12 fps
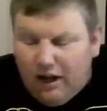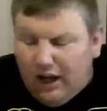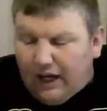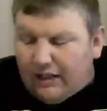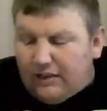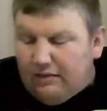
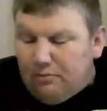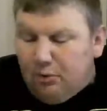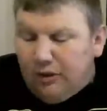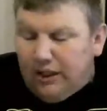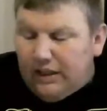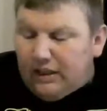I got them
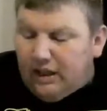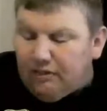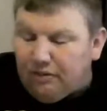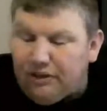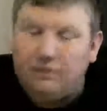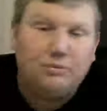winning,
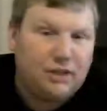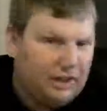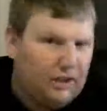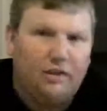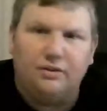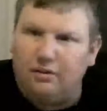covering, and
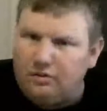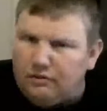taking under on